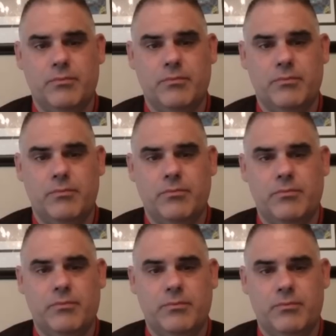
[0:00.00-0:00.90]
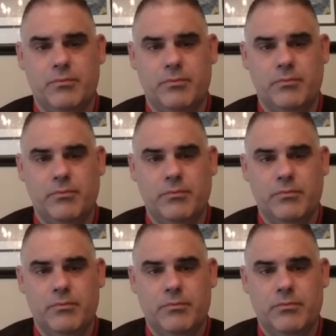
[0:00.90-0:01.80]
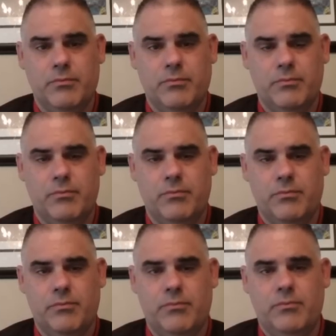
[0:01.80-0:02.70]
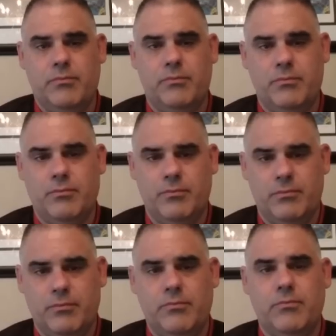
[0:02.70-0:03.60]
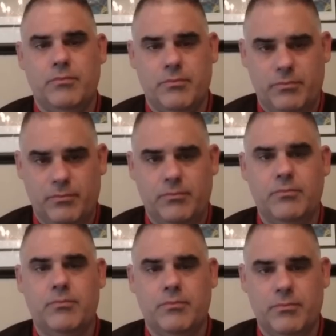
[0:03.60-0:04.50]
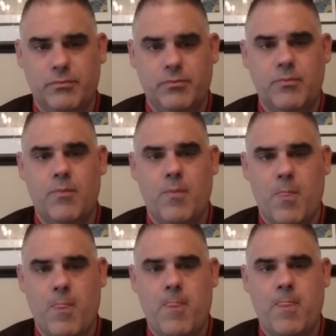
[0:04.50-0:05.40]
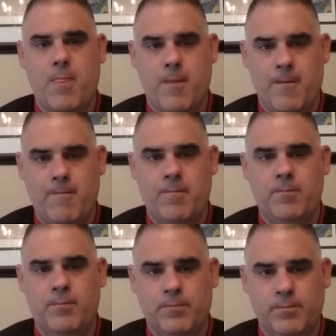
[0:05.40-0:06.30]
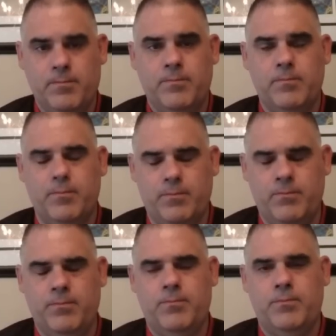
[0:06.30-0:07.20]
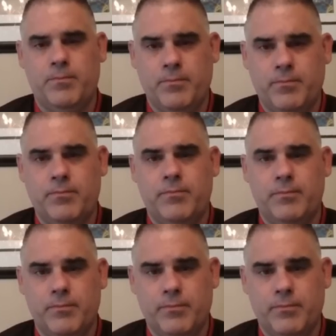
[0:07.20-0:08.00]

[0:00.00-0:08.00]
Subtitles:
The person shown says nothing.